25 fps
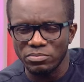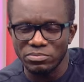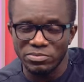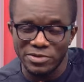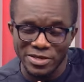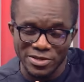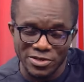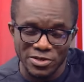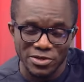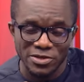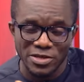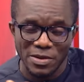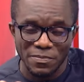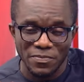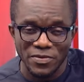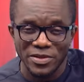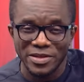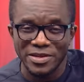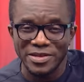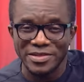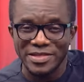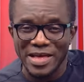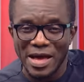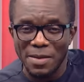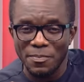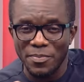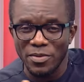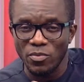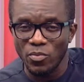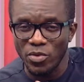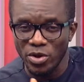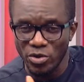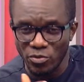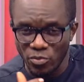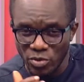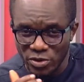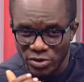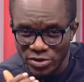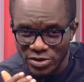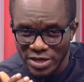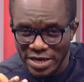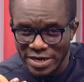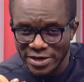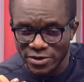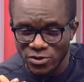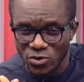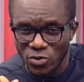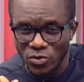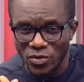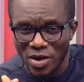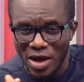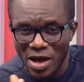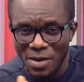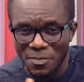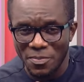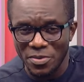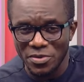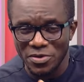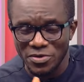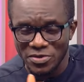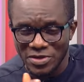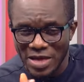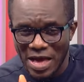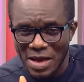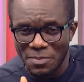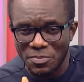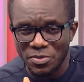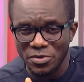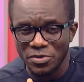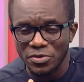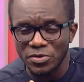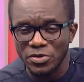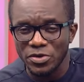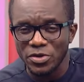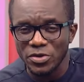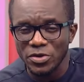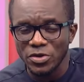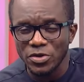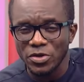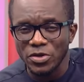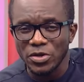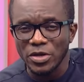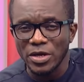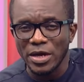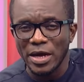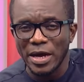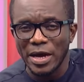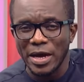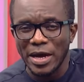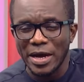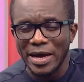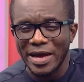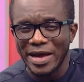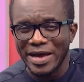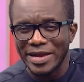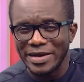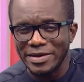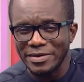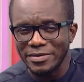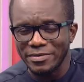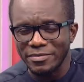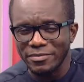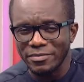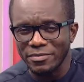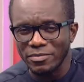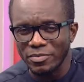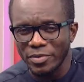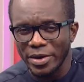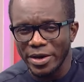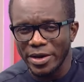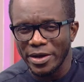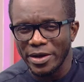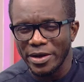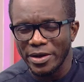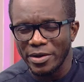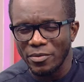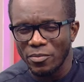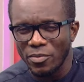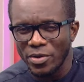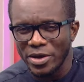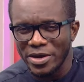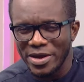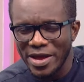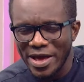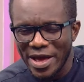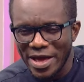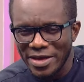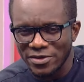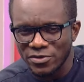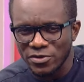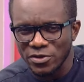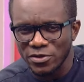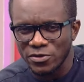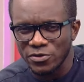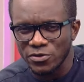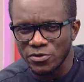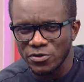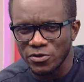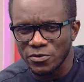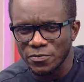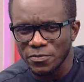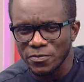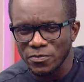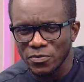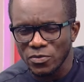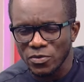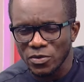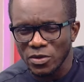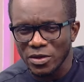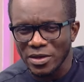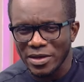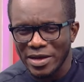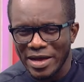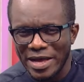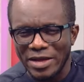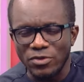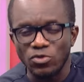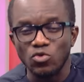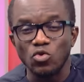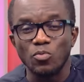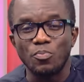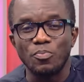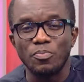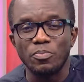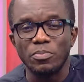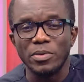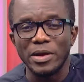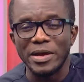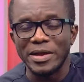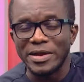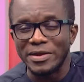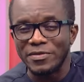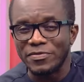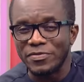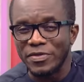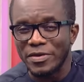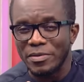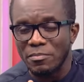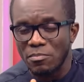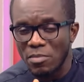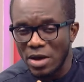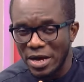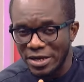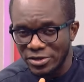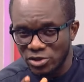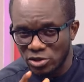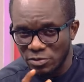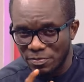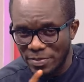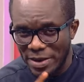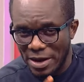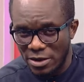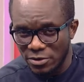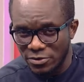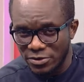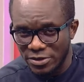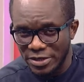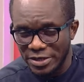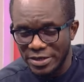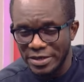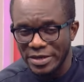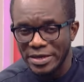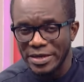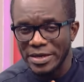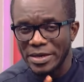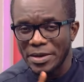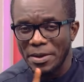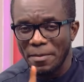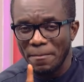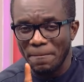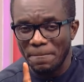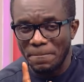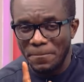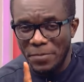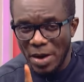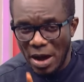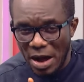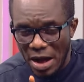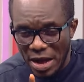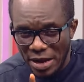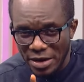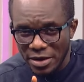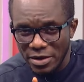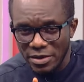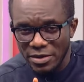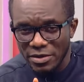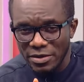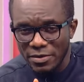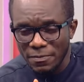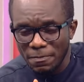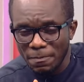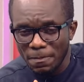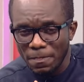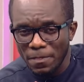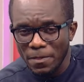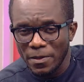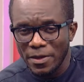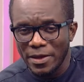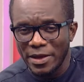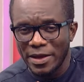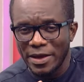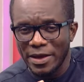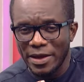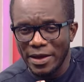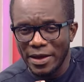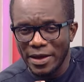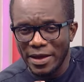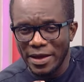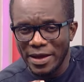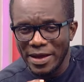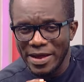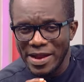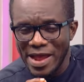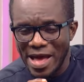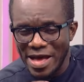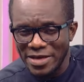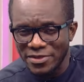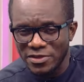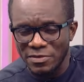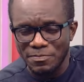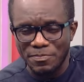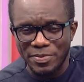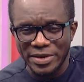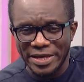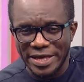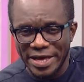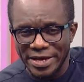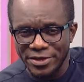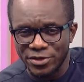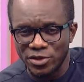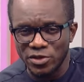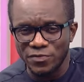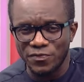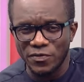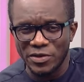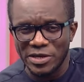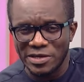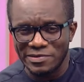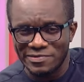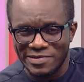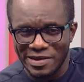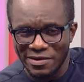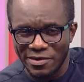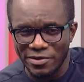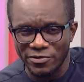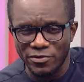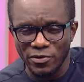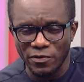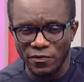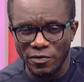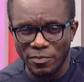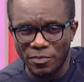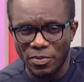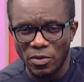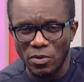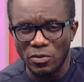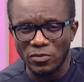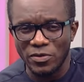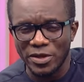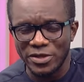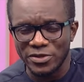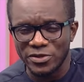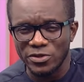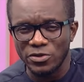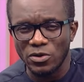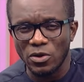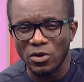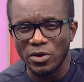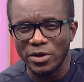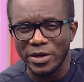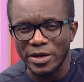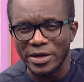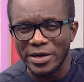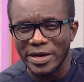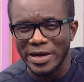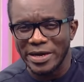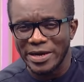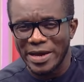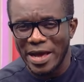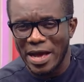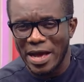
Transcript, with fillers: this is something that has happened. We said it's going to happen. It's happened. And we, in essence, can't do anything much about it. But it has implications for the integrity of the poll, does it not? And